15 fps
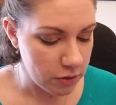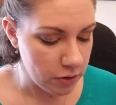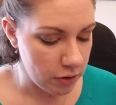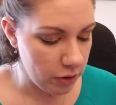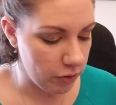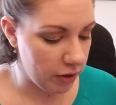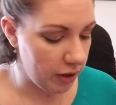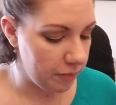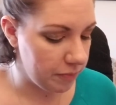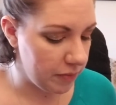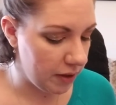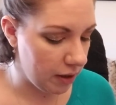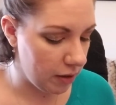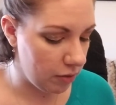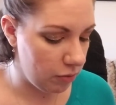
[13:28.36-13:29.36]
Okay,
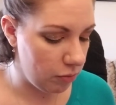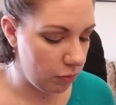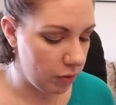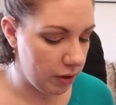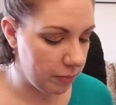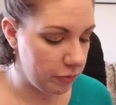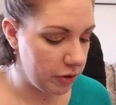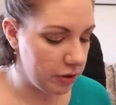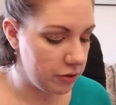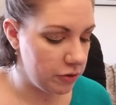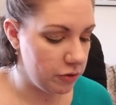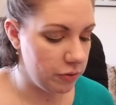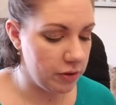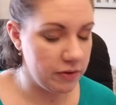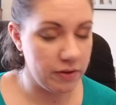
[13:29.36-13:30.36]
now what I'm going to
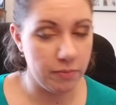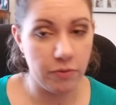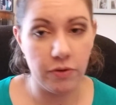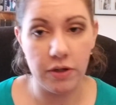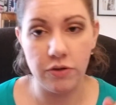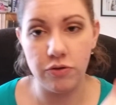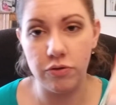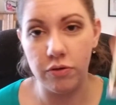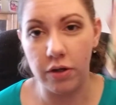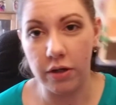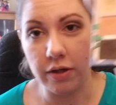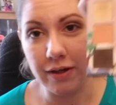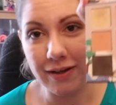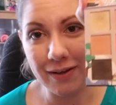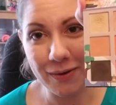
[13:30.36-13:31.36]
do is I'm going to
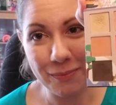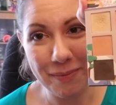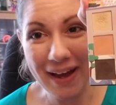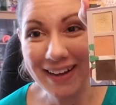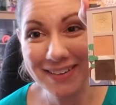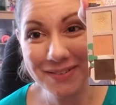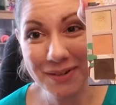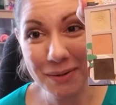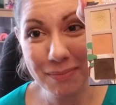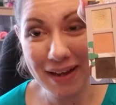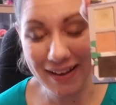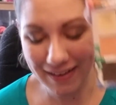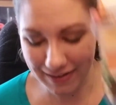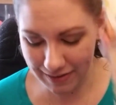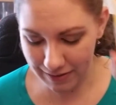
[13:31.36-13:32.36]
go back to our
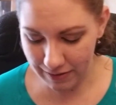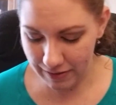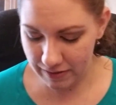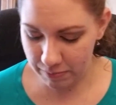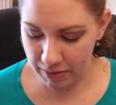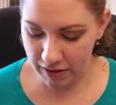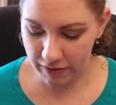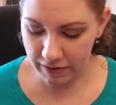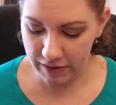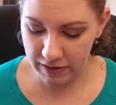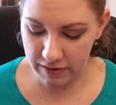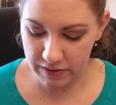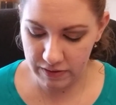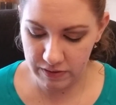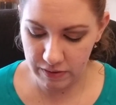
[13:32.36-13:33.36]
palette. This palette
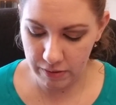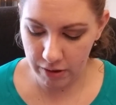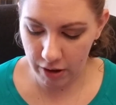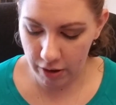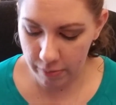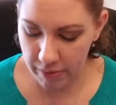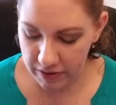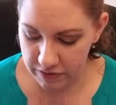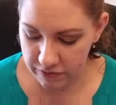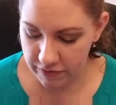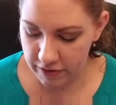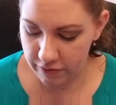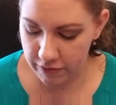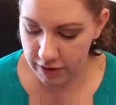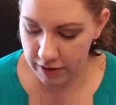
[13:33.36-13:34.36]
is our best
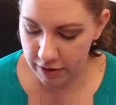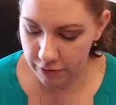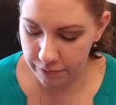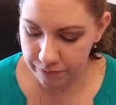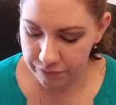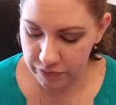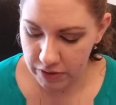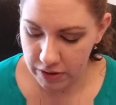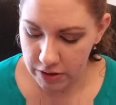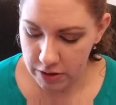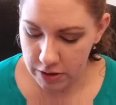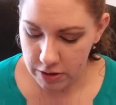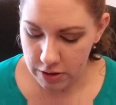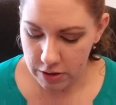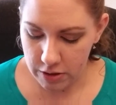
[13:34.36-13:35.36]
friend right now.
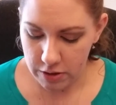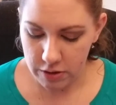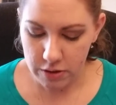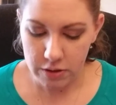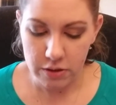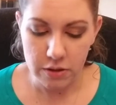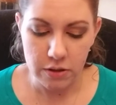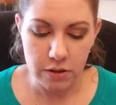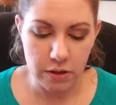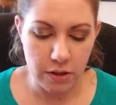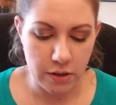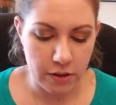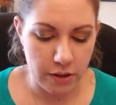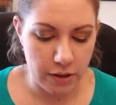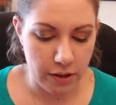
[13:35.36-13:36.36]

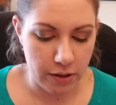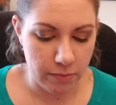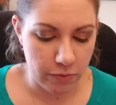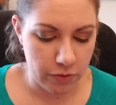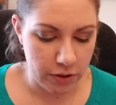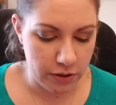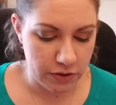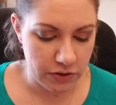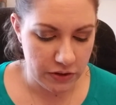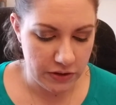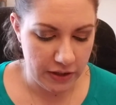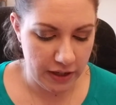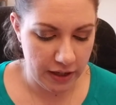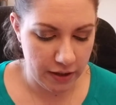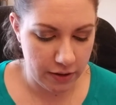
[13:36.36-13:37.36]
And I am going to
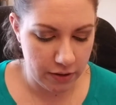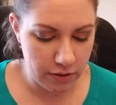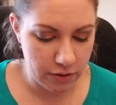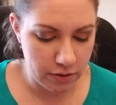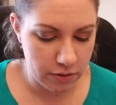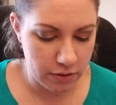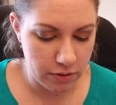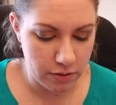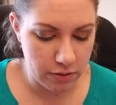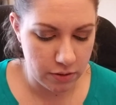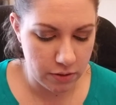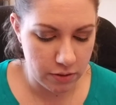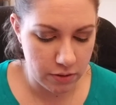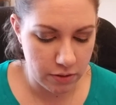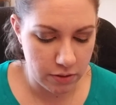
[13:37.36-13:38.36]
take
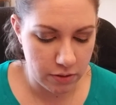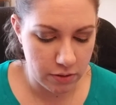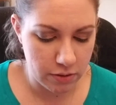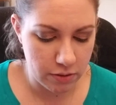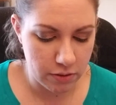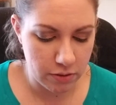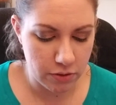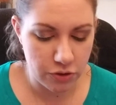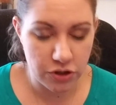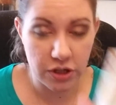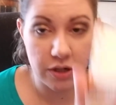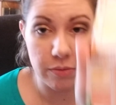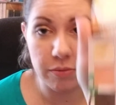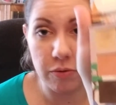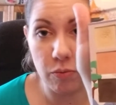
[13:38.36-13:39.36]
shade
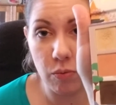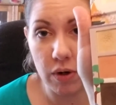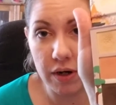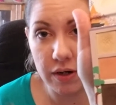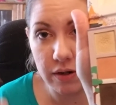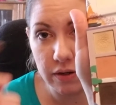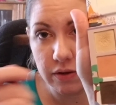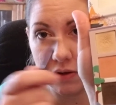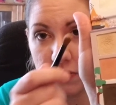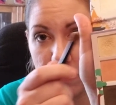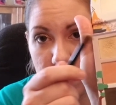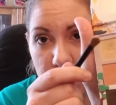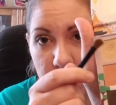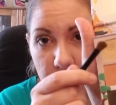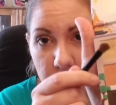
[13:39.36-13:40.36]
number 1, this
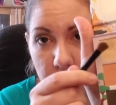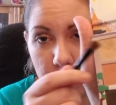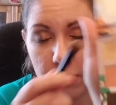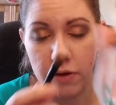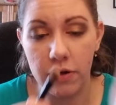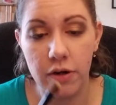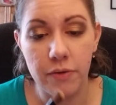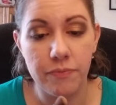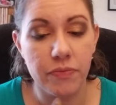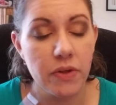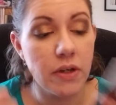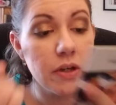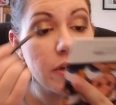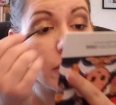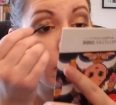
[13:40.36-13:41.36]
yellow color,
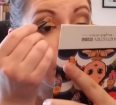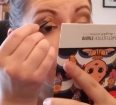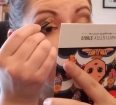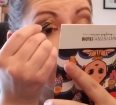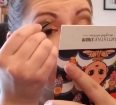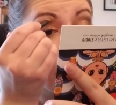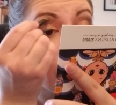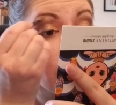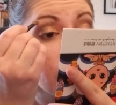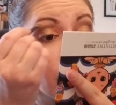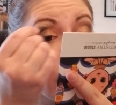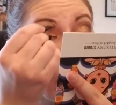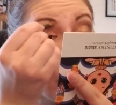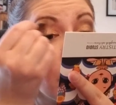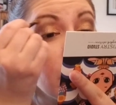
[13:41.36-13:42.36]
and I'm just going to
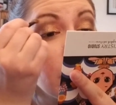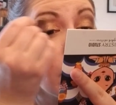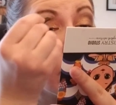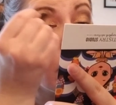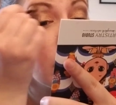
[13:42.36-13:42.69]
sweep it